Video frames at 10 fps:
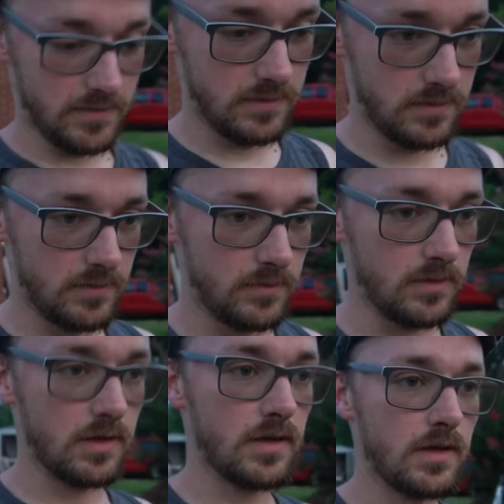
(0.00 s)
So,
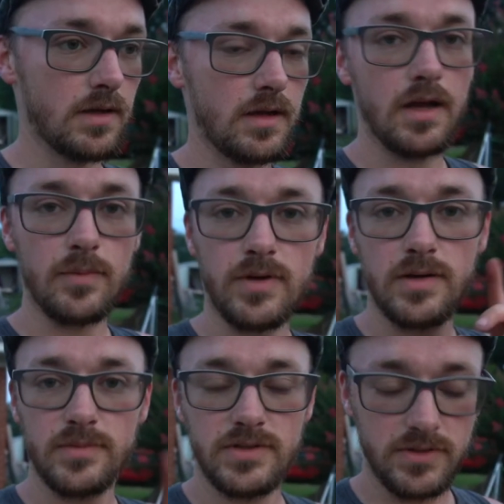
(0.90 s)
I
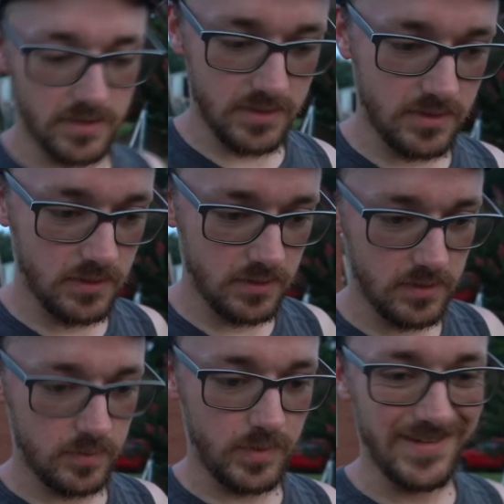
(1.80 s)
promised you I'd show you
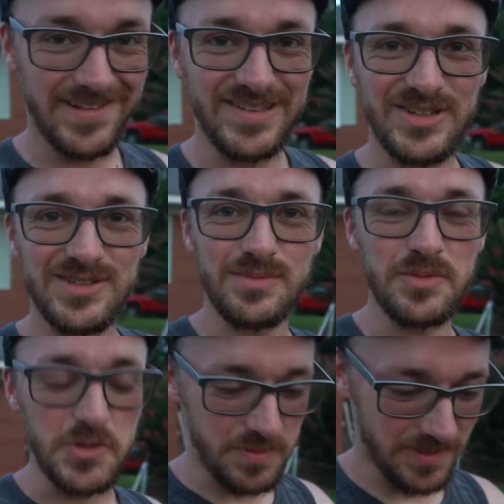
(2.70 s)
these peanuts because I'm
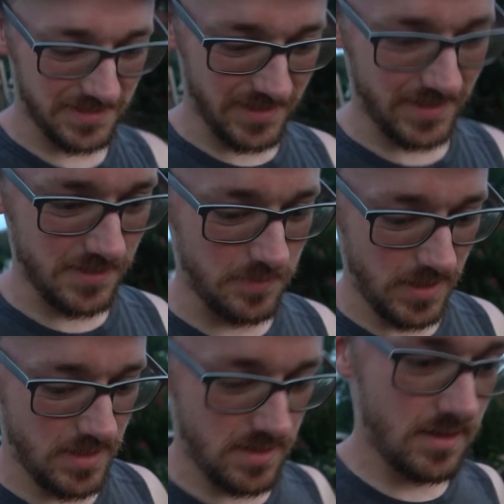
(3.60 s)
uber excited
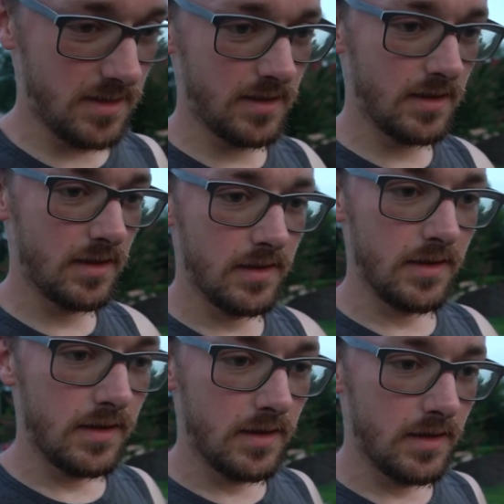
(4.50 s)
about it.
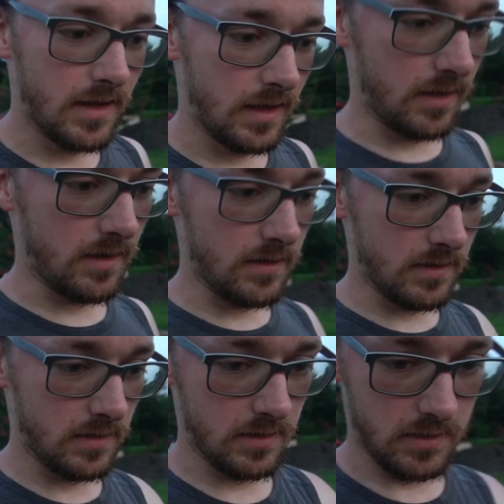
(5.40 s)
And
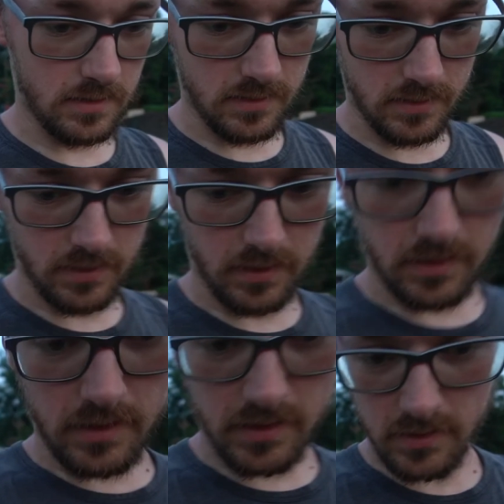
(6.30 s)

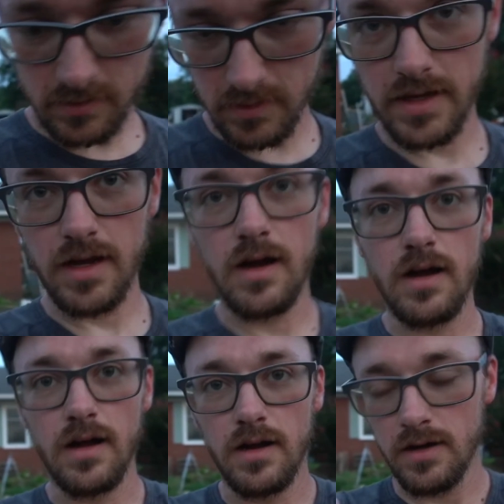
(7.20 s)
here they
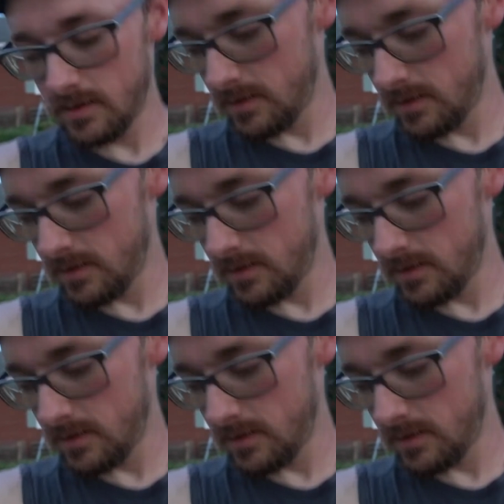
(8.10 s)
are.